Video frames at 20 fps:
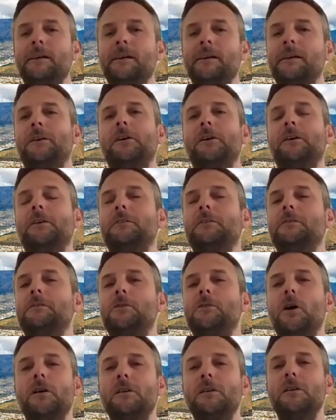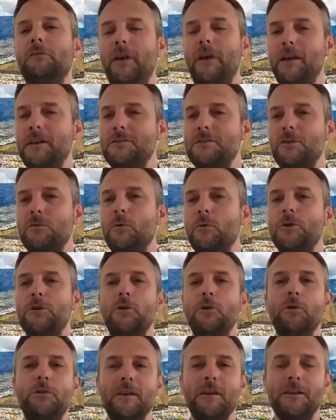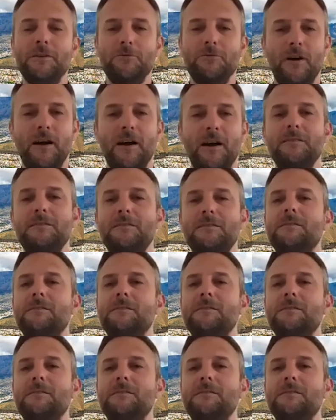Don't invest on what you think is right.